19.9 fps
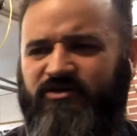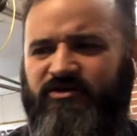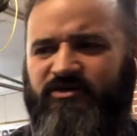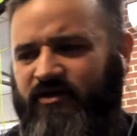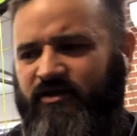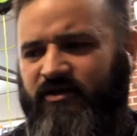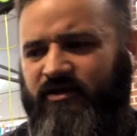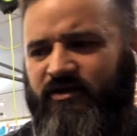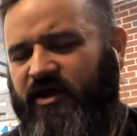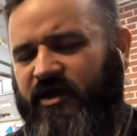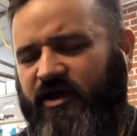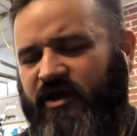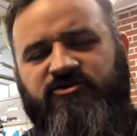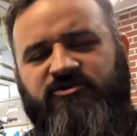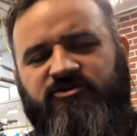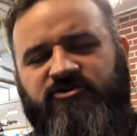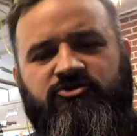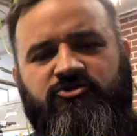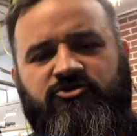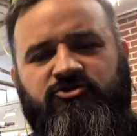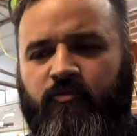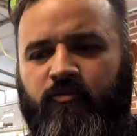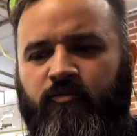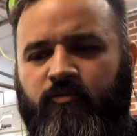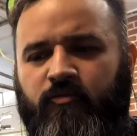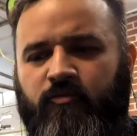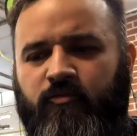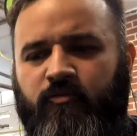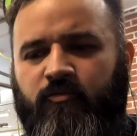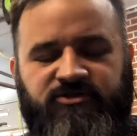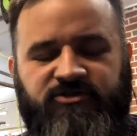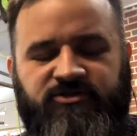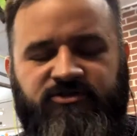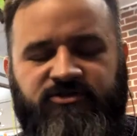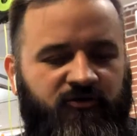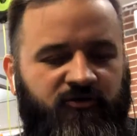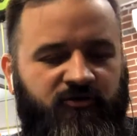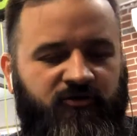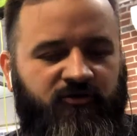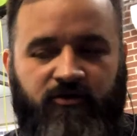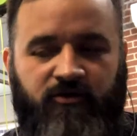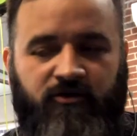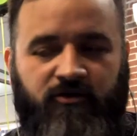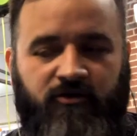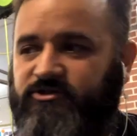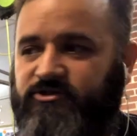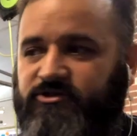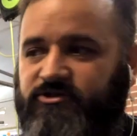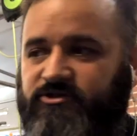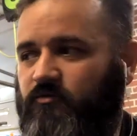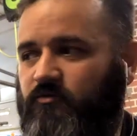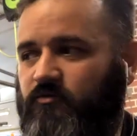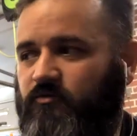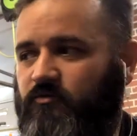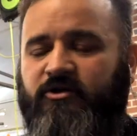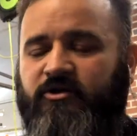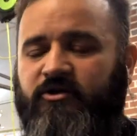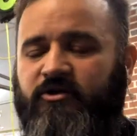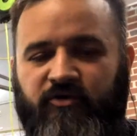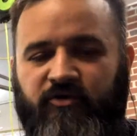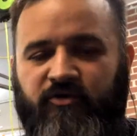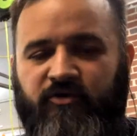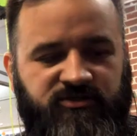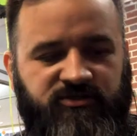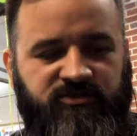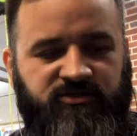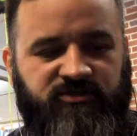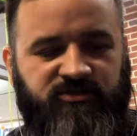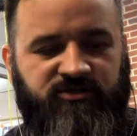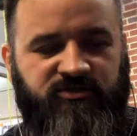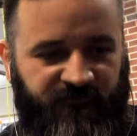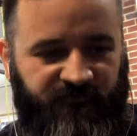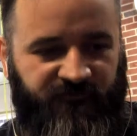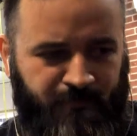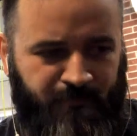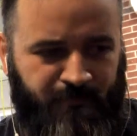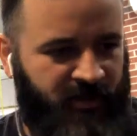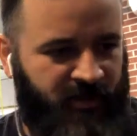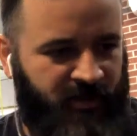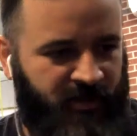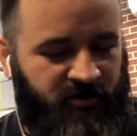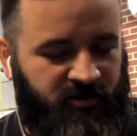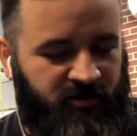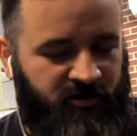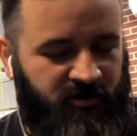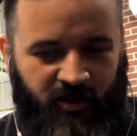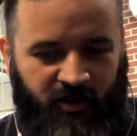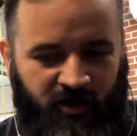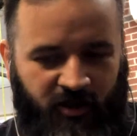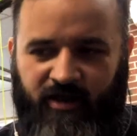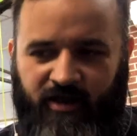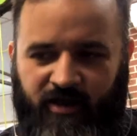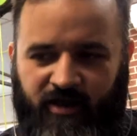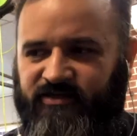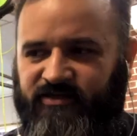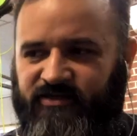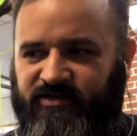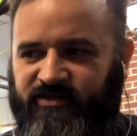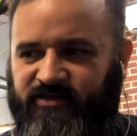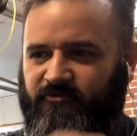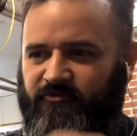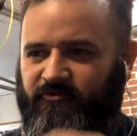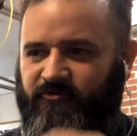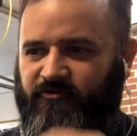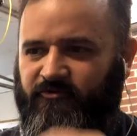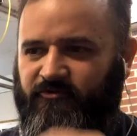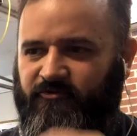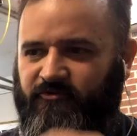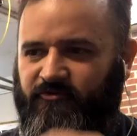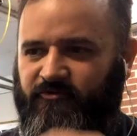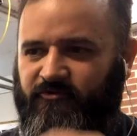gave us so much stuff. So I'm like, holy shit, where are we going to put this stuff? So I sat there with the students,